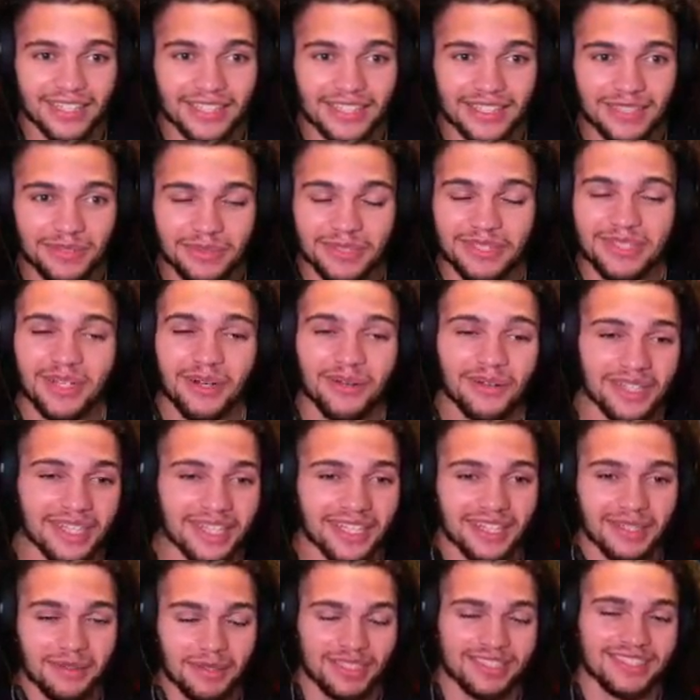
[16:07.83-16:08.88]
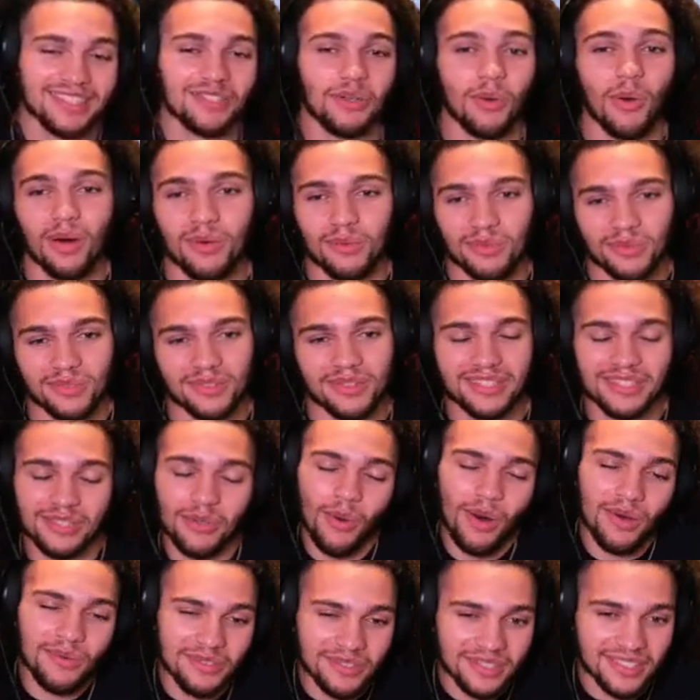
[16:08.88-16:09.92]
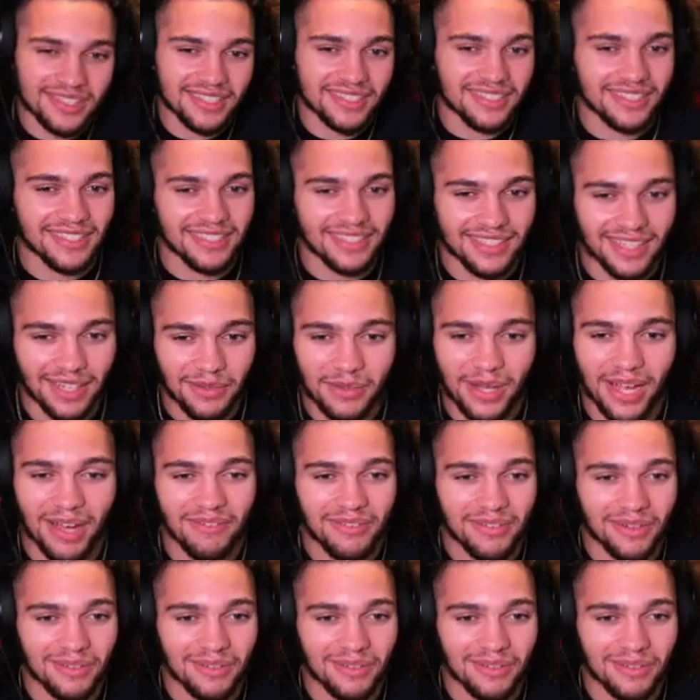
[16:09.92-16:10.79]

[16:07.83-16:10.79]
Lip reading: we don't kill it because it's quad resisted, and we have no